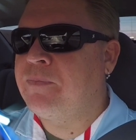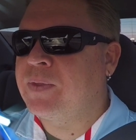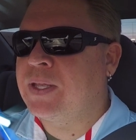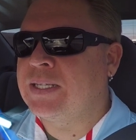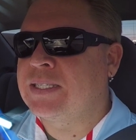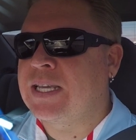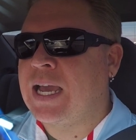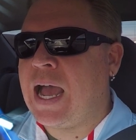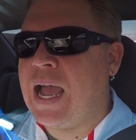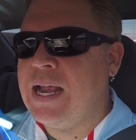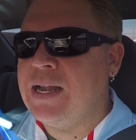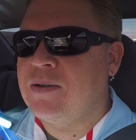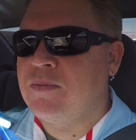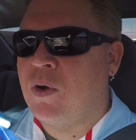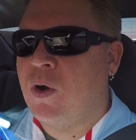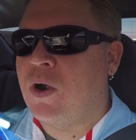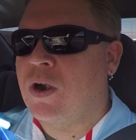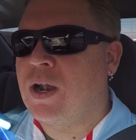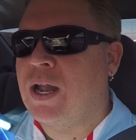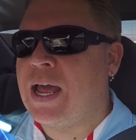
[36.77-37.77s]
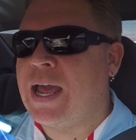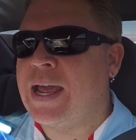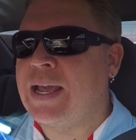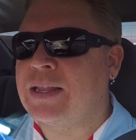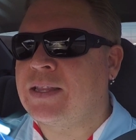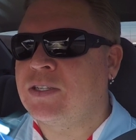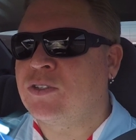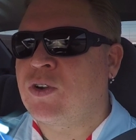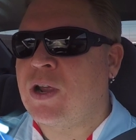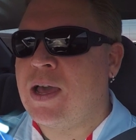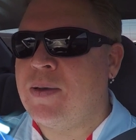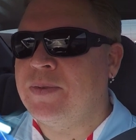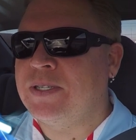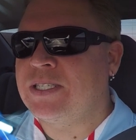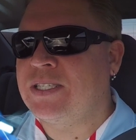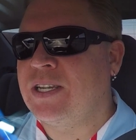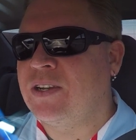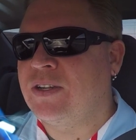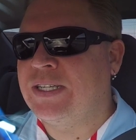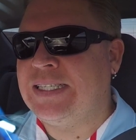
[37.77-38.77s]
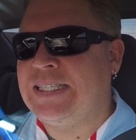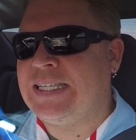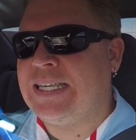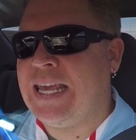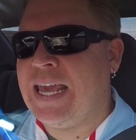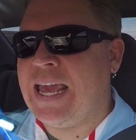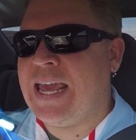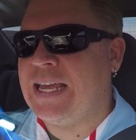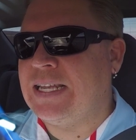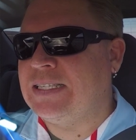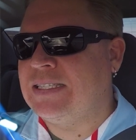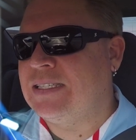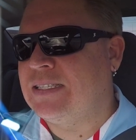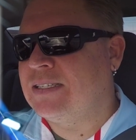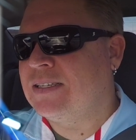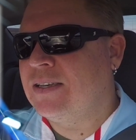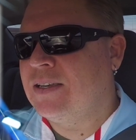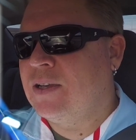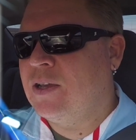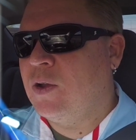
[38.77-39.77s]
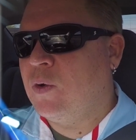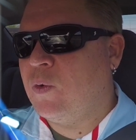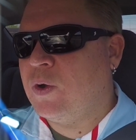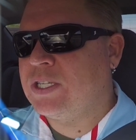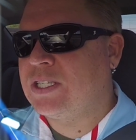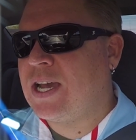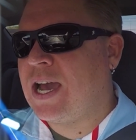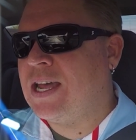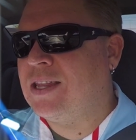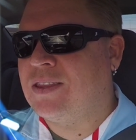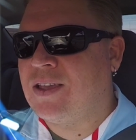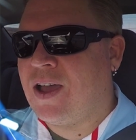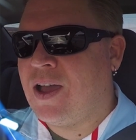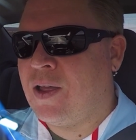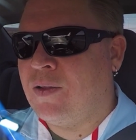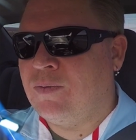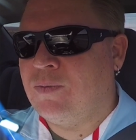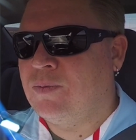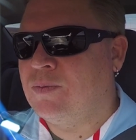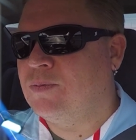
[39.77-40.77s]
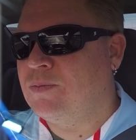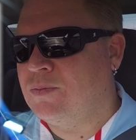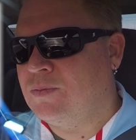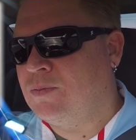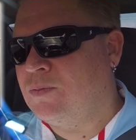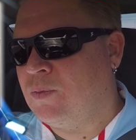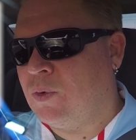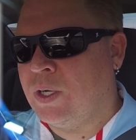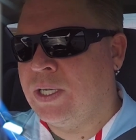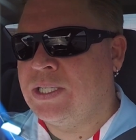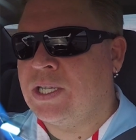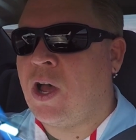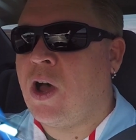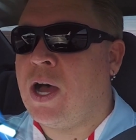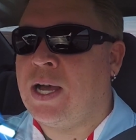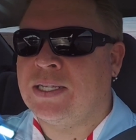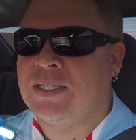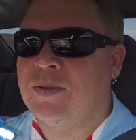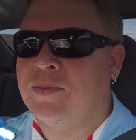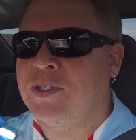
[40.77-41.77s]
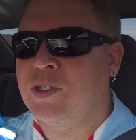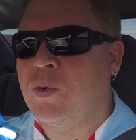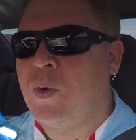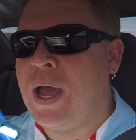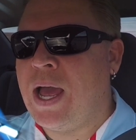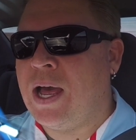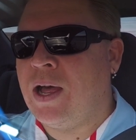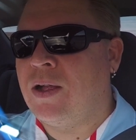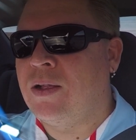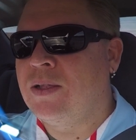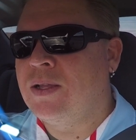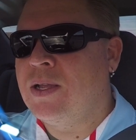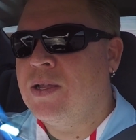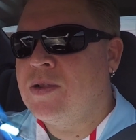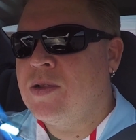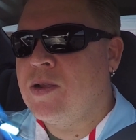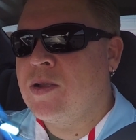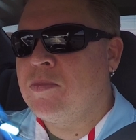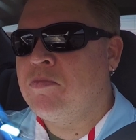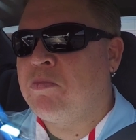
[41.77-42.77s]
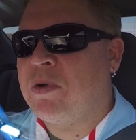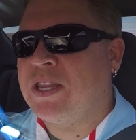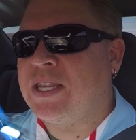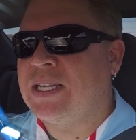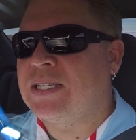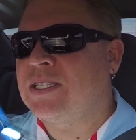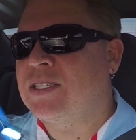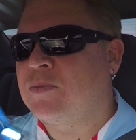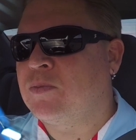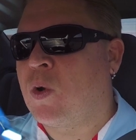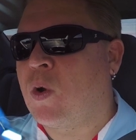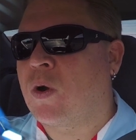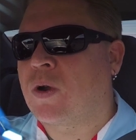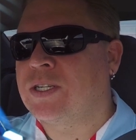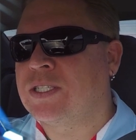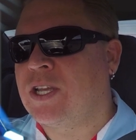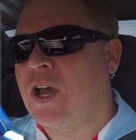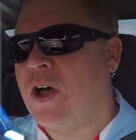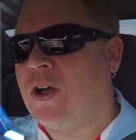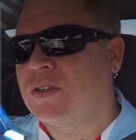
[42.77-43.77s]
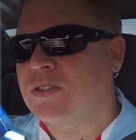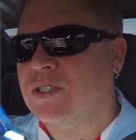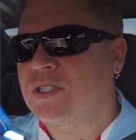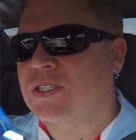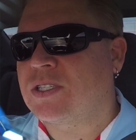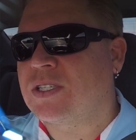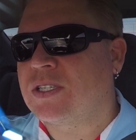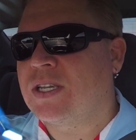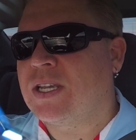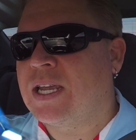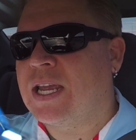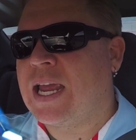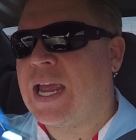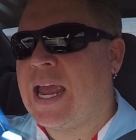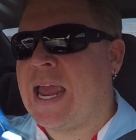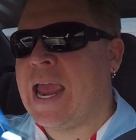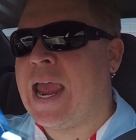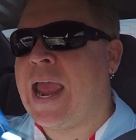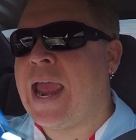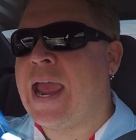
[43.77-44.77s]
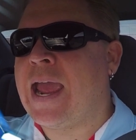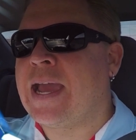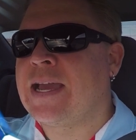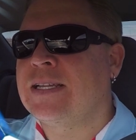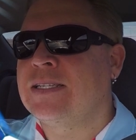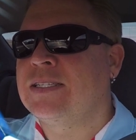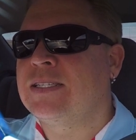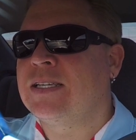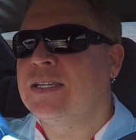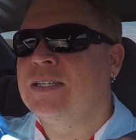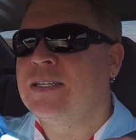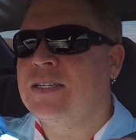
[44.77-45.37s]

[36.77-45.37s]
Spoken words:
It's kind of more like the drama series Kids, which I thought was awesome as well, but this is more adults and